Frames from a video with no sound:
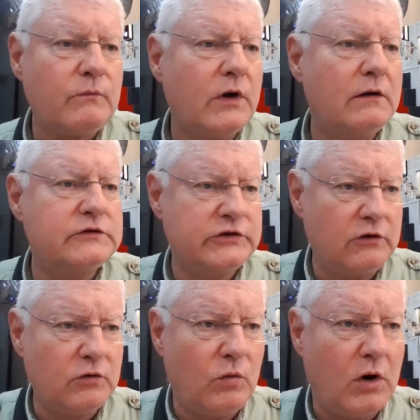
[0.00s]
of
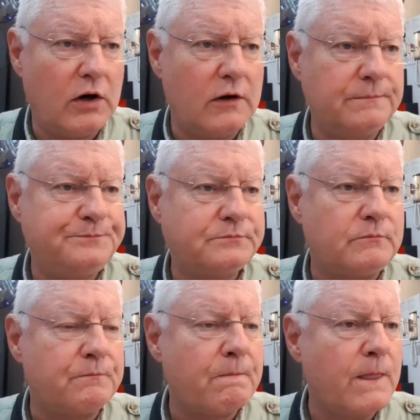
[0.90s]
soda water,
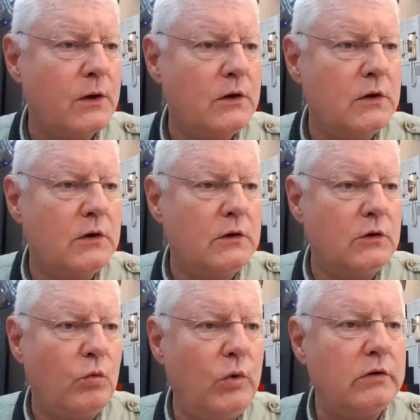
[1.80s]

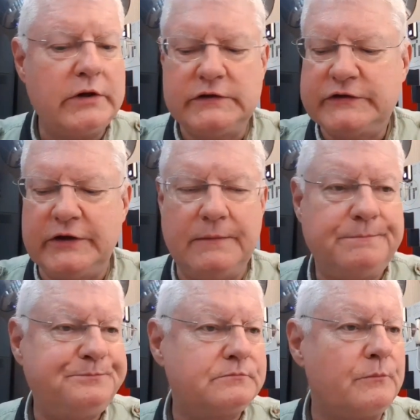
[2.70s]
Wilkinson,
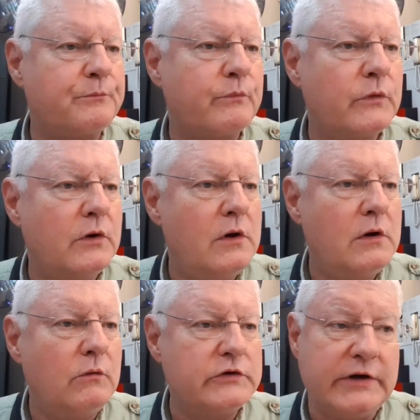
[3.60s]

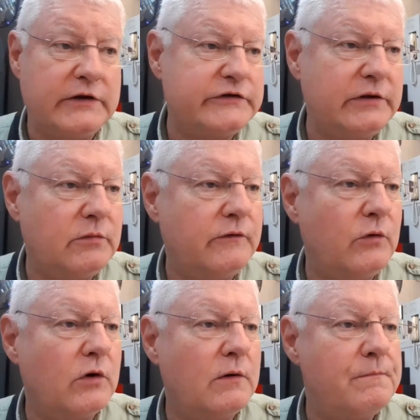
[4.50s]
which I hadn't seen
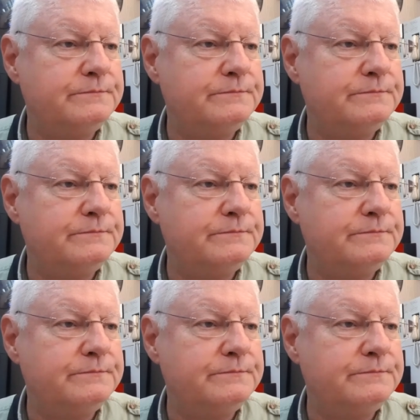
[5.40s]
before.